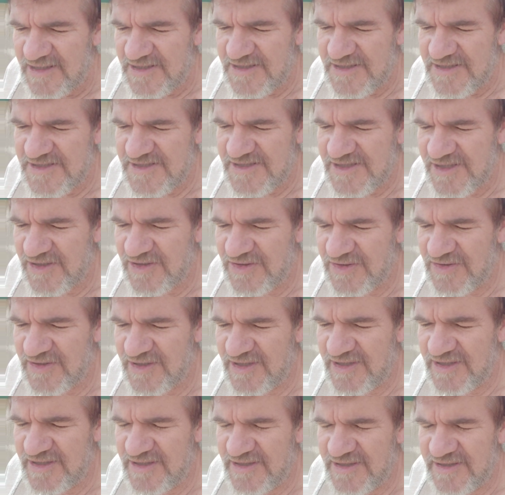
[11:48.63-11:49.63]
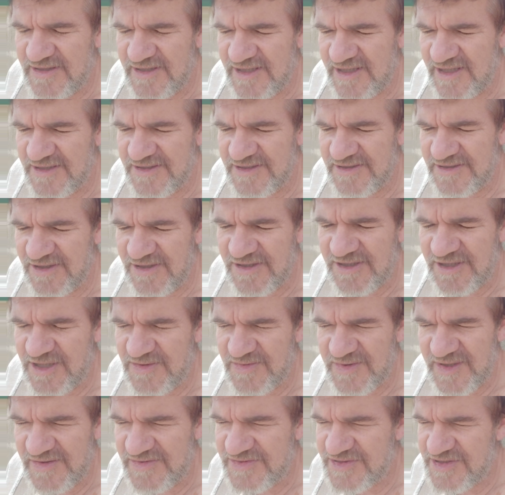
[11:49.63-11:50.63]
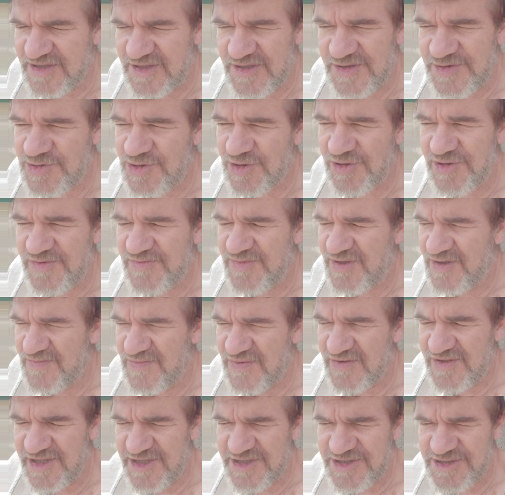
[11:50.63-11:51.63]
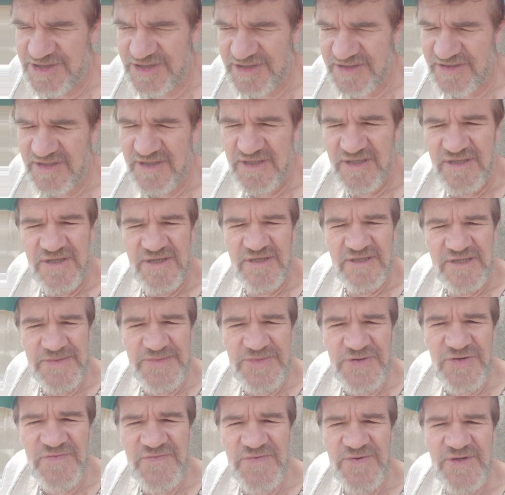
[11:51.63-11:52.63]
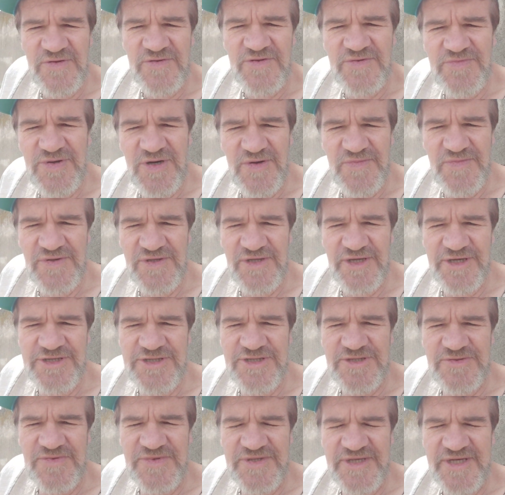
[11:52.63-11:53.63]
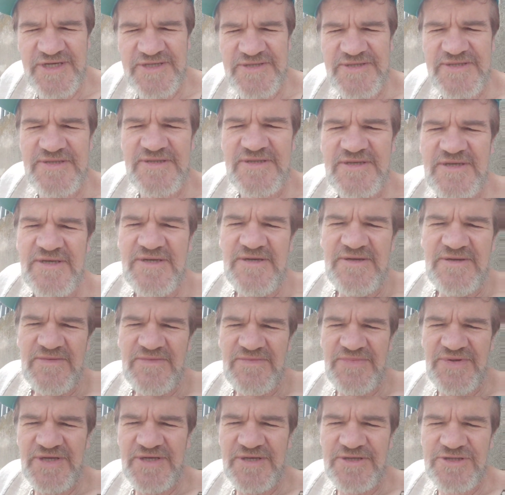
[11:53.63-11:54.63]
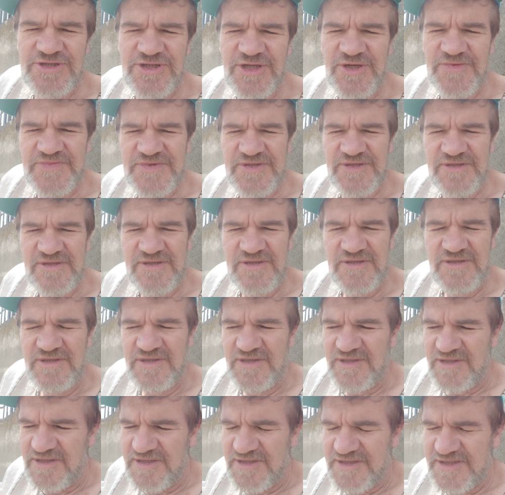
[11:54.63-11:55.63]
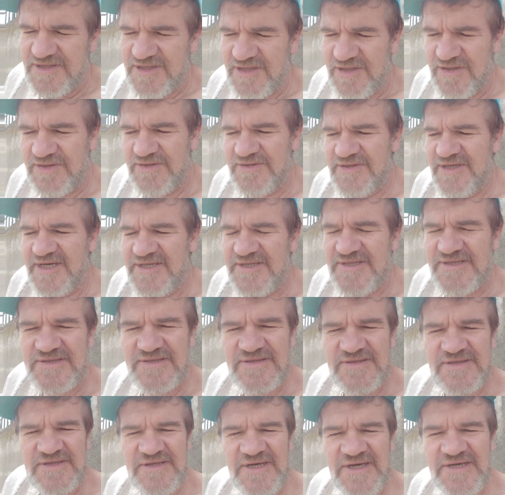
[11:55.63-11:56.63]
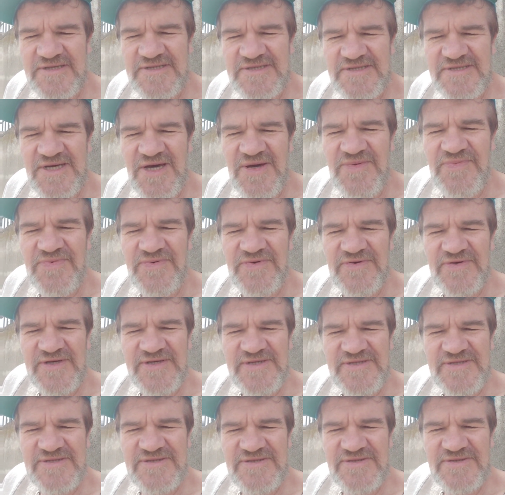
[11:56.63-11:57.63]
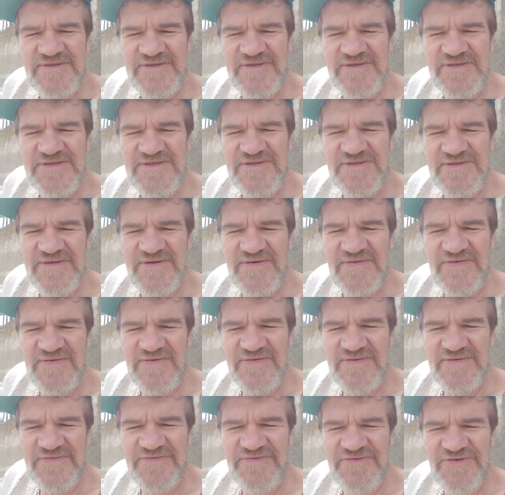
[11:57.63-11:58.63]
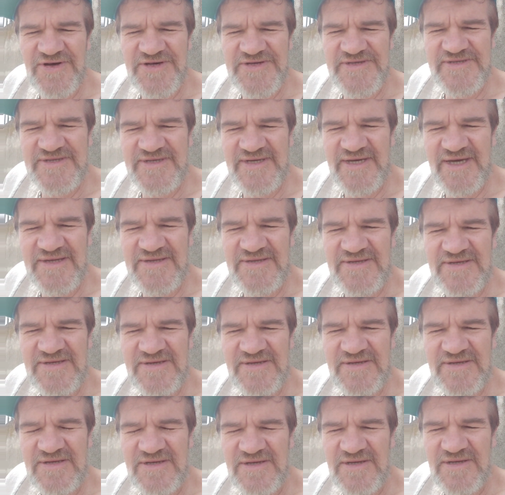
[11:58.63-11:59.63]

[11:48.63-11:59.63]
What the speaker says: So they're not going to be able to control the population, the movement of the population, without being chipped. So that's the next step, is for us to get the